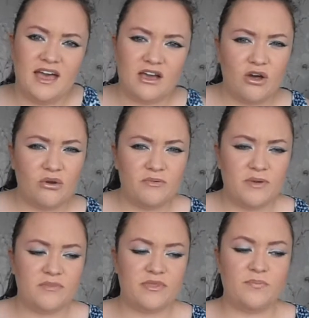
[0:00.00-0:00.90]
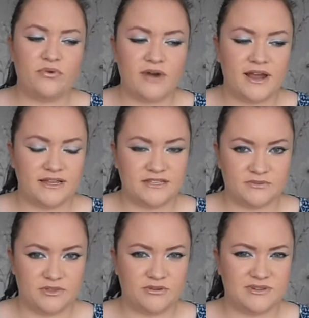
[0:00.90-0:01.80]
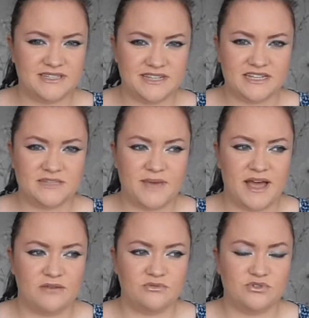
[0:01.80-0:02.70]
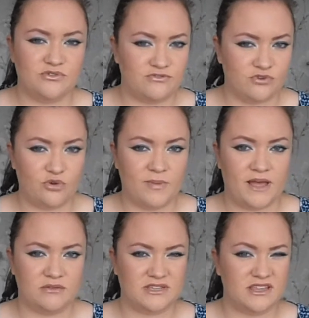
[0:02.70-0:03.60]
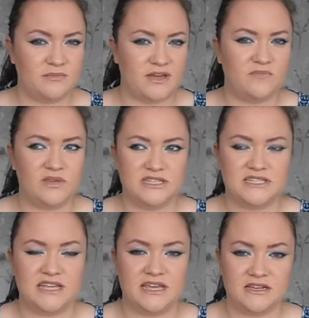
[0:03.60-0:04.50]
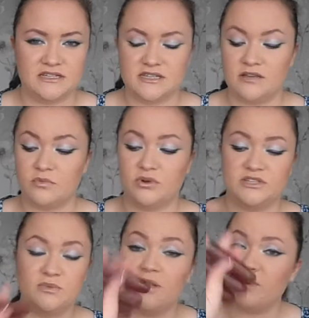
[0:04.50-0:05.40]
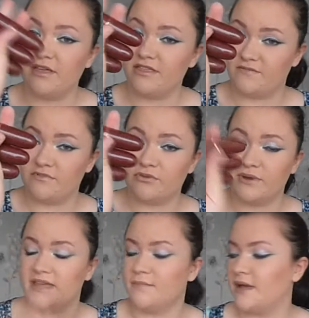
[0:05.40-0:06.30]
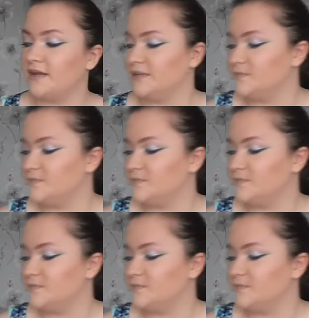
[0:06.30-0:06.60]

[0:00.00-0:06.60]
I can't remember the price, whether it was £6 or £4. I think it might have been £6, but it's well worth it for three matte